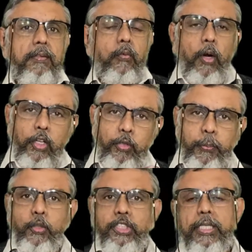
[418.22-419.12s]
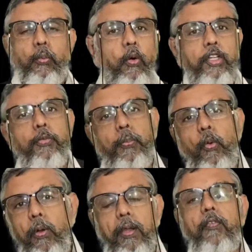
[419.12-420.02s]
What is push and what is
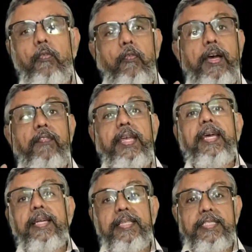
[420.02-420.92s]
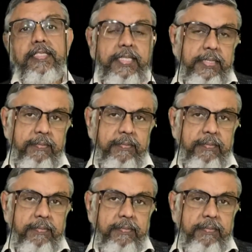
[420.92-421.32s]
pull, where we can understand.